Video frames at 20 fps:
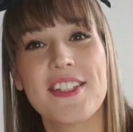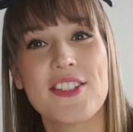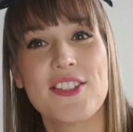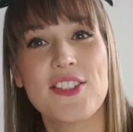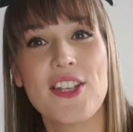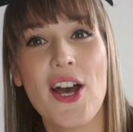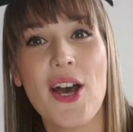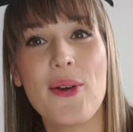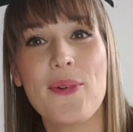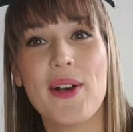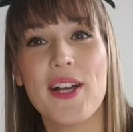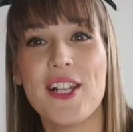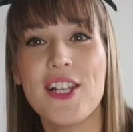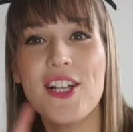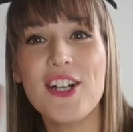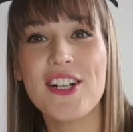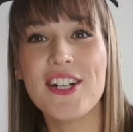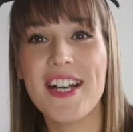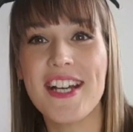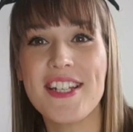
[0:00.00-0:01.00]
So
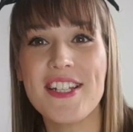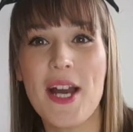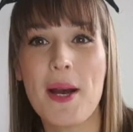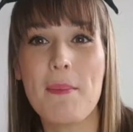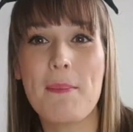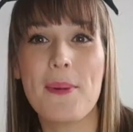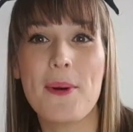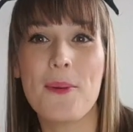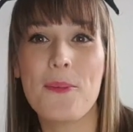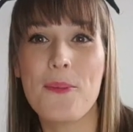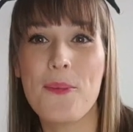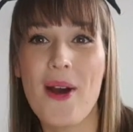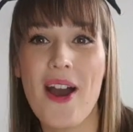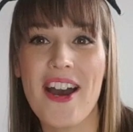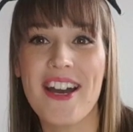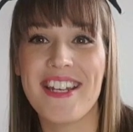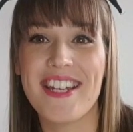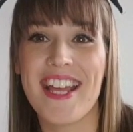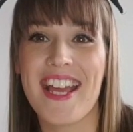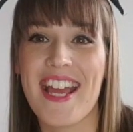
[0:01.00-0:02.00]
look number
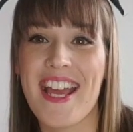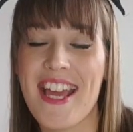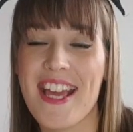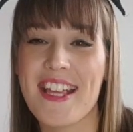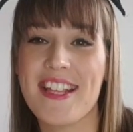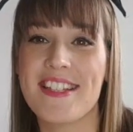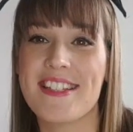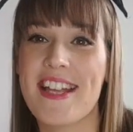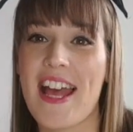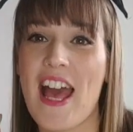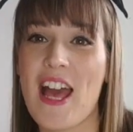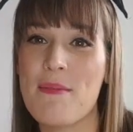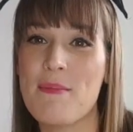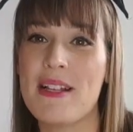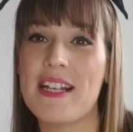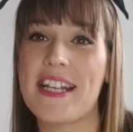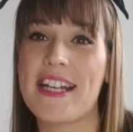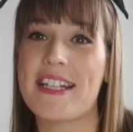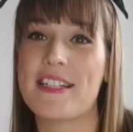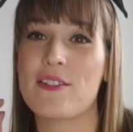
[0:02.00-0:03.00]
one is
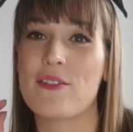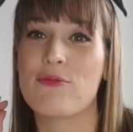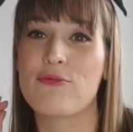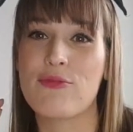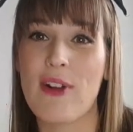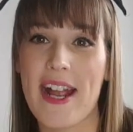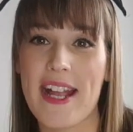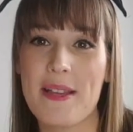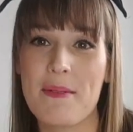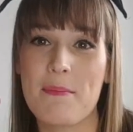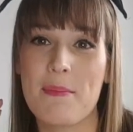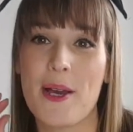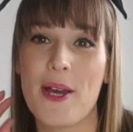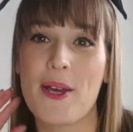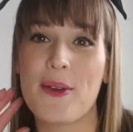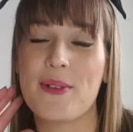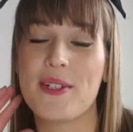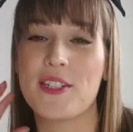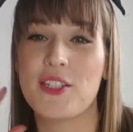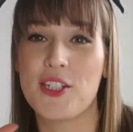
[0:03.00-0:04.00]
Emily's
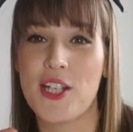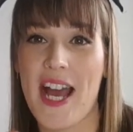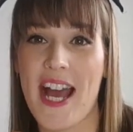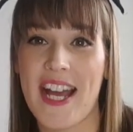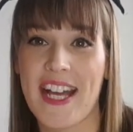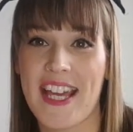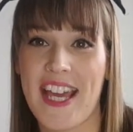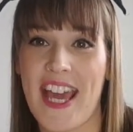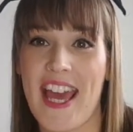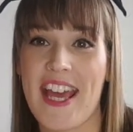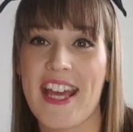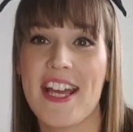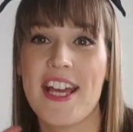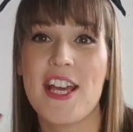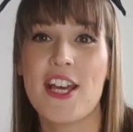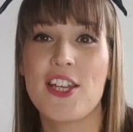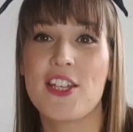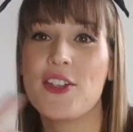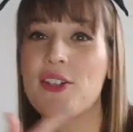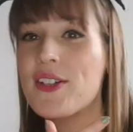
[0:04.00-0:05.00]
rainbow jacket.
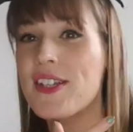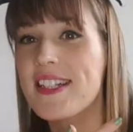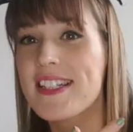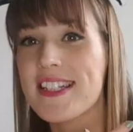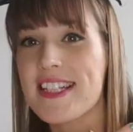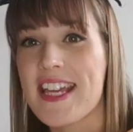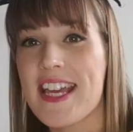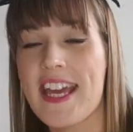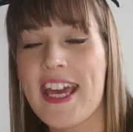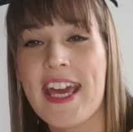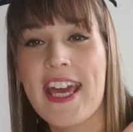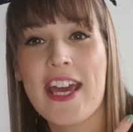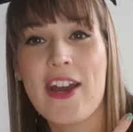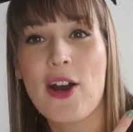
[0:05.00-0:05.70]
You can see it here,